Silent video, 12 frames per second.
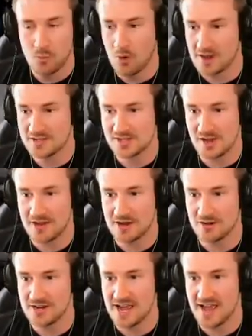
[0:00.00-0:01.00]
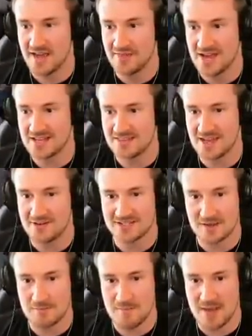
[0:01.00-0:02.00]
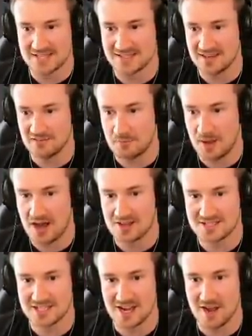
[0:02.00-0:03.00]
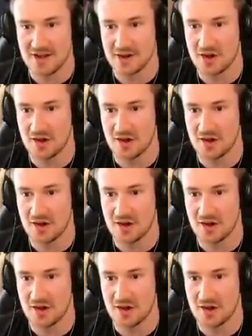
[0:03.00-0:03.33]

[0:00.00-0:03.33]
What is going on here? There is a massive party going